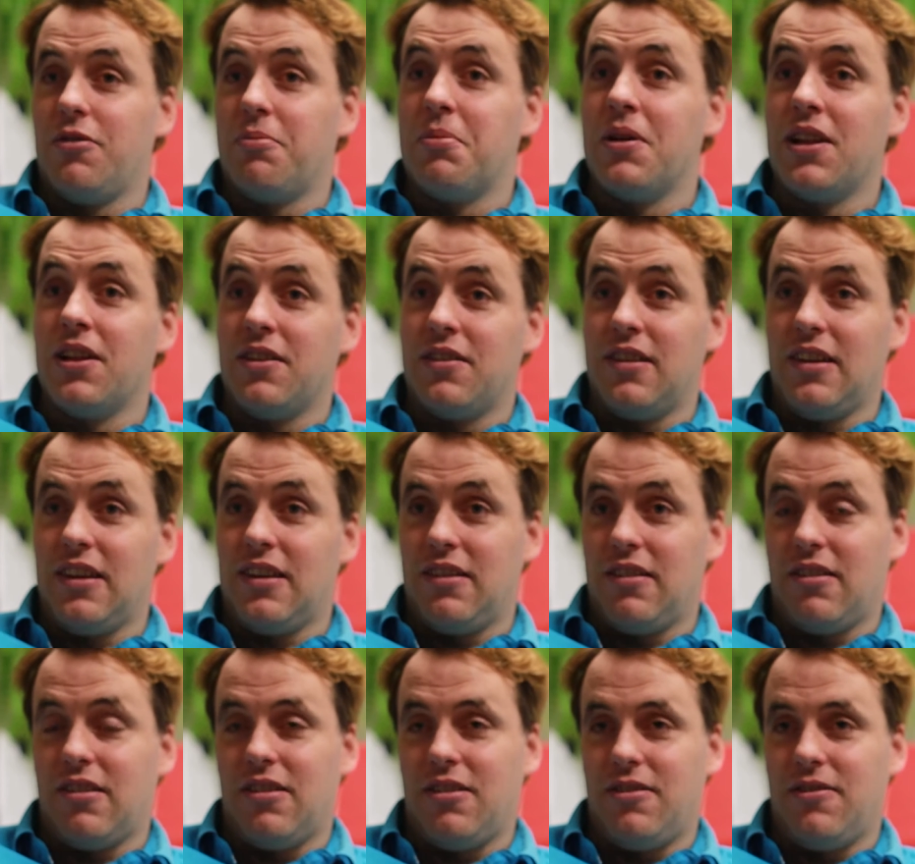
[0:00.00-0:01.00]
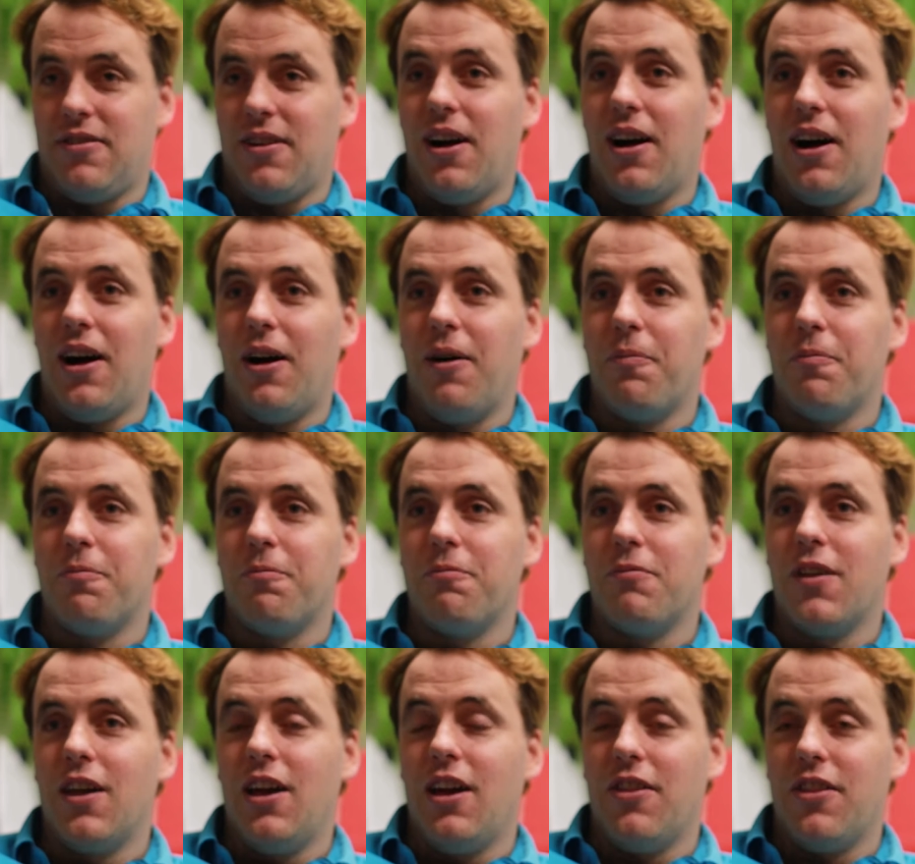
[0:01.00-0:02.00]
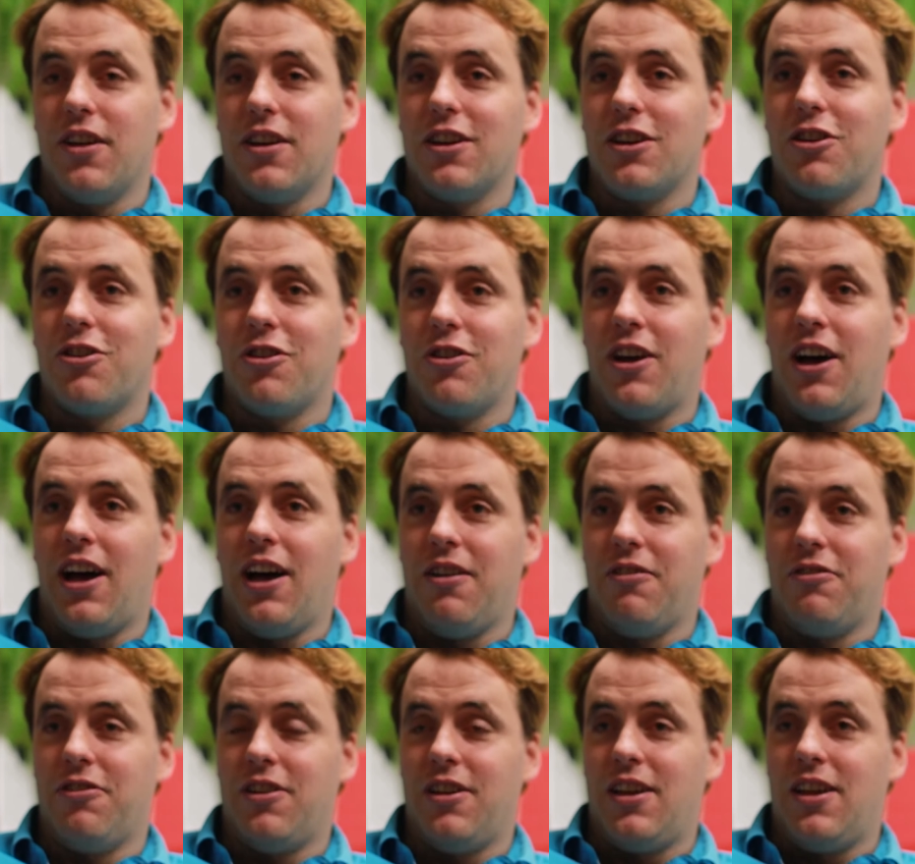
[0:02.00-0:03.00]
abilities um, that it could have,